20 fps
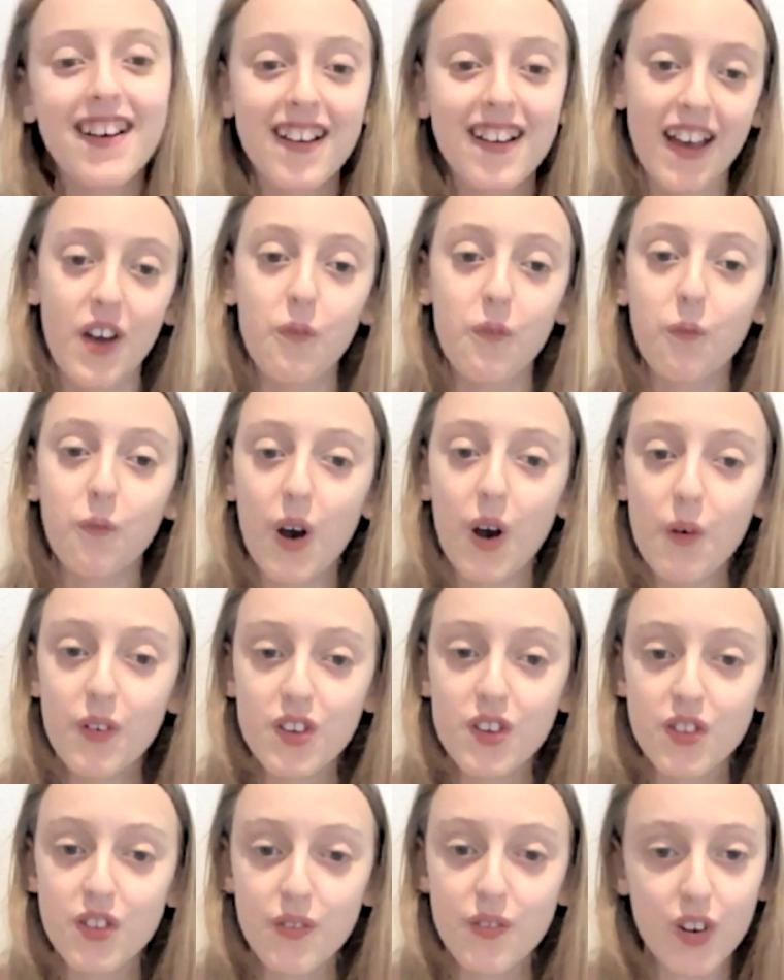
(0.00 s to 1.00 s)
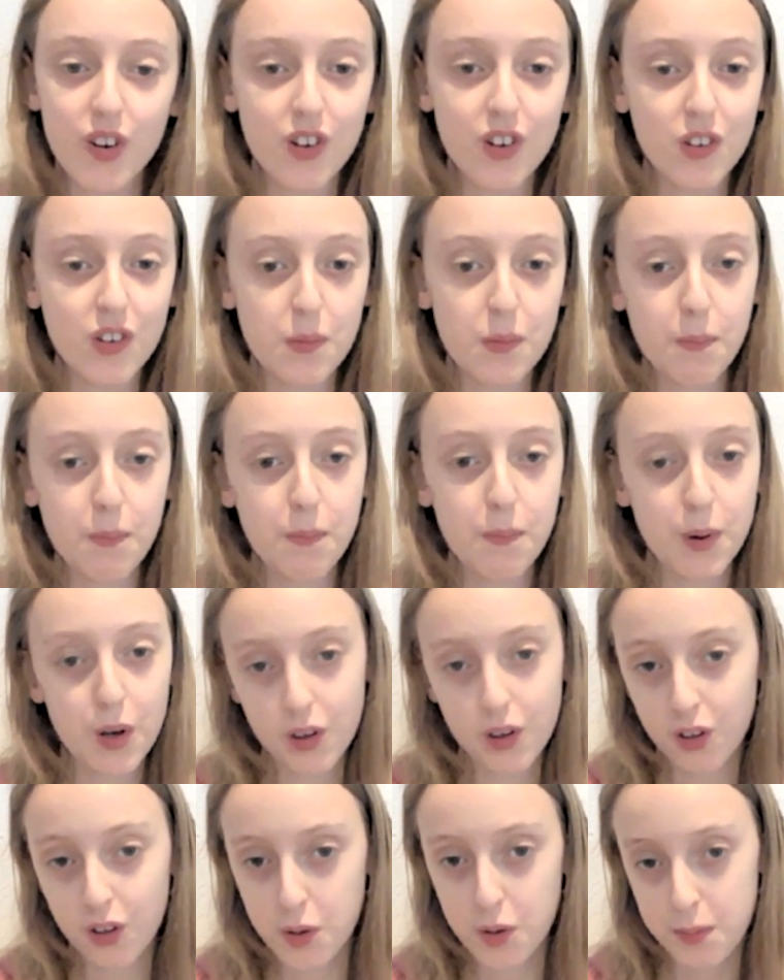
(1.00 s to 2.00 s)
what was the first book or
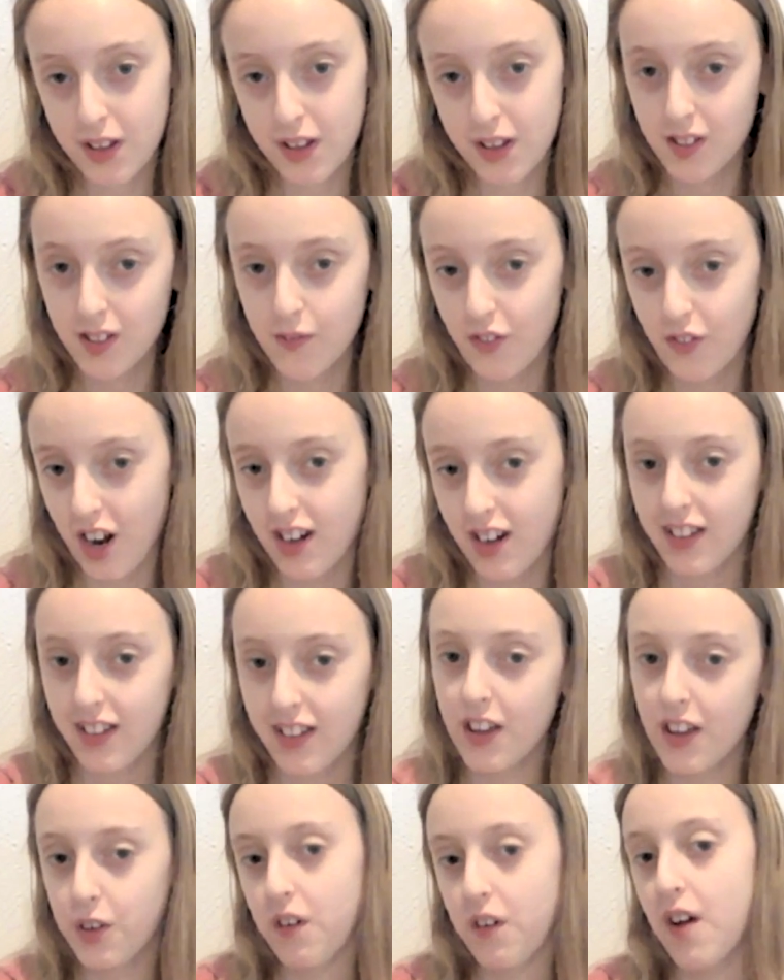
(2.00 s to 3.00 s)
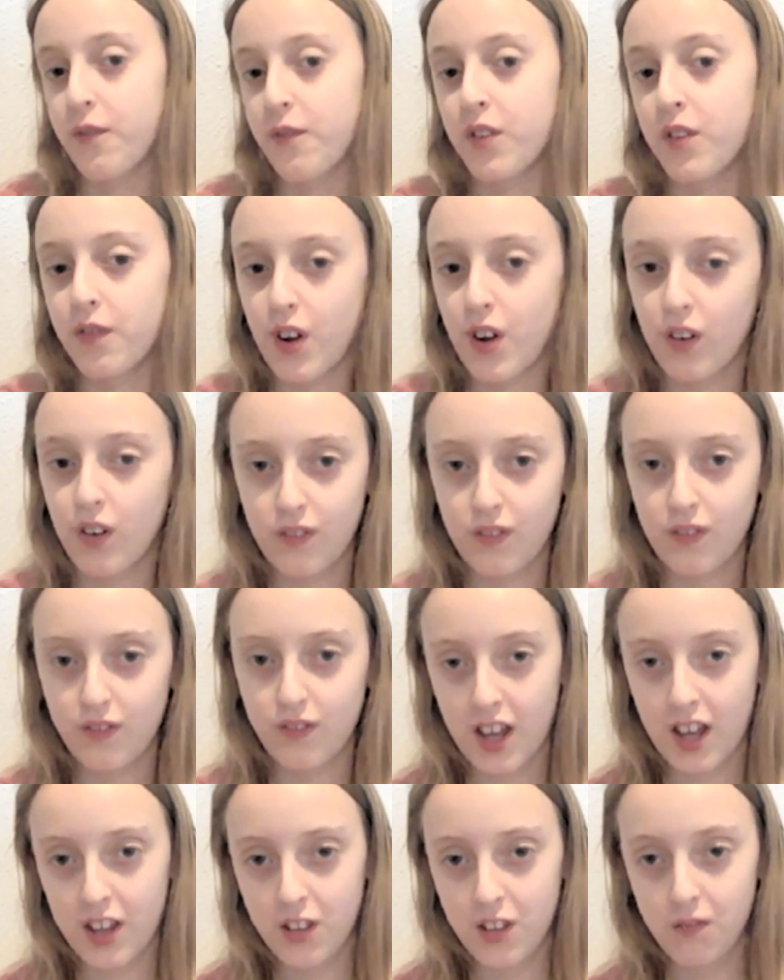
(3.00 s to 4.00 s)
piece of writing that you ever wrote that you
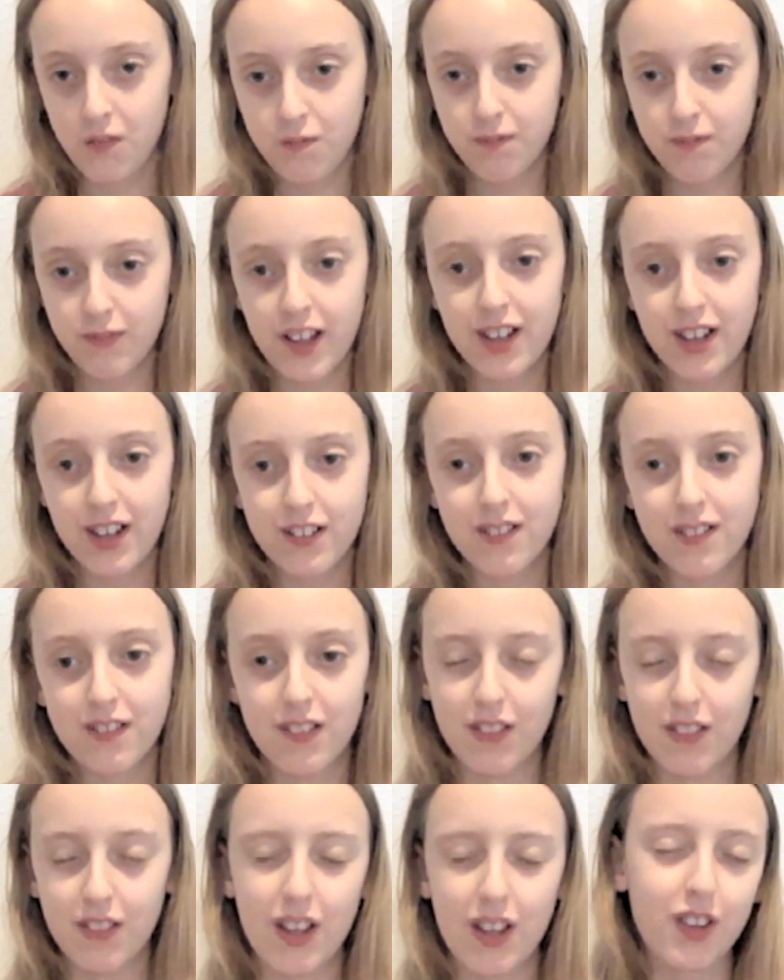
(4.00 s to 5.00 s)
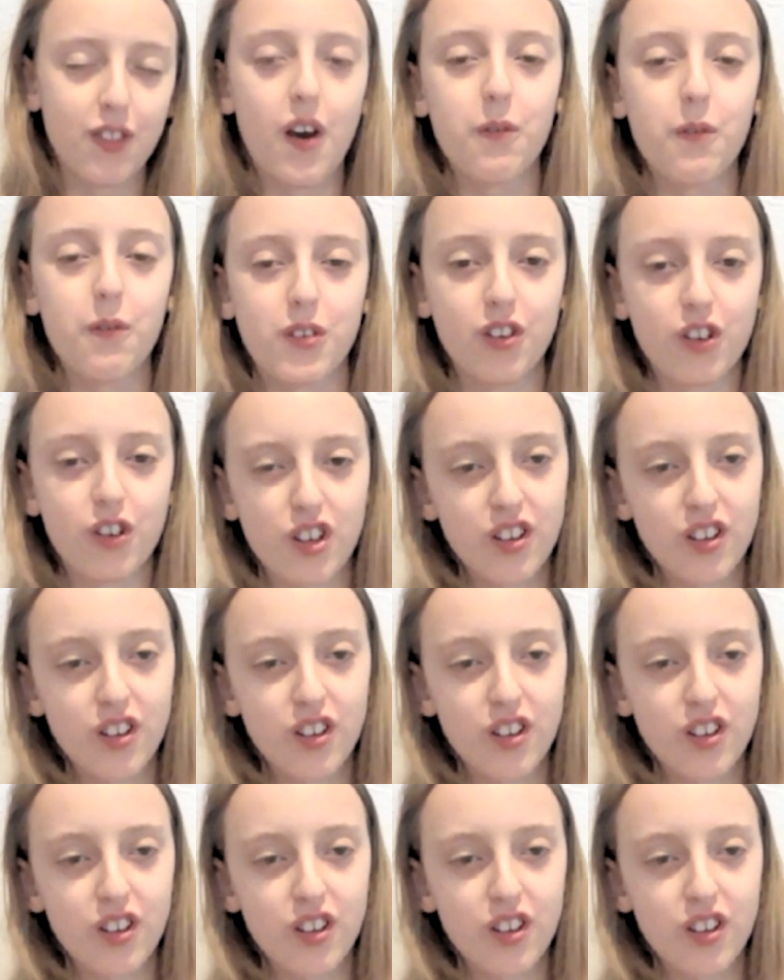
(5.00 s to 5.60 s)
liked or thought was good?